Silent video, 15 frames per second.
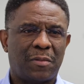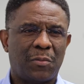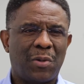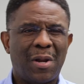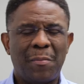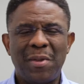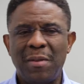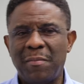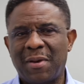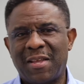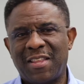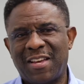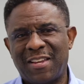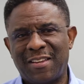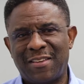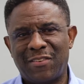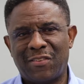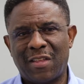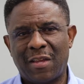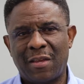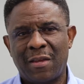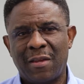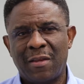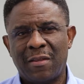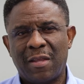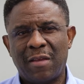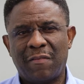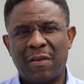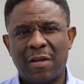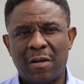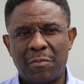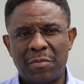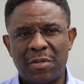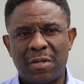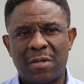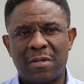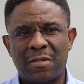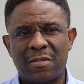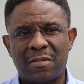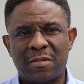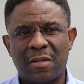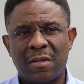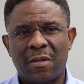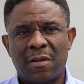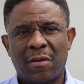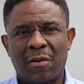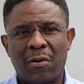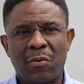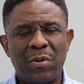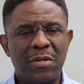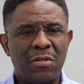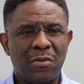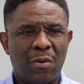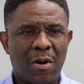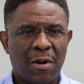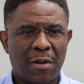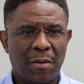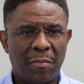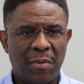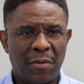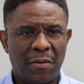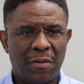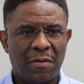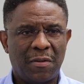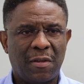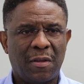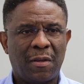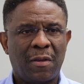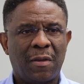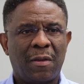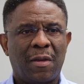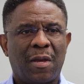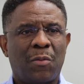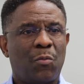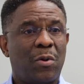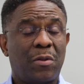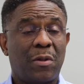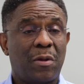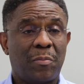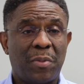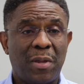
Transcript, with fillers: And what I mean by that is they, they've helped us go into our community and where there are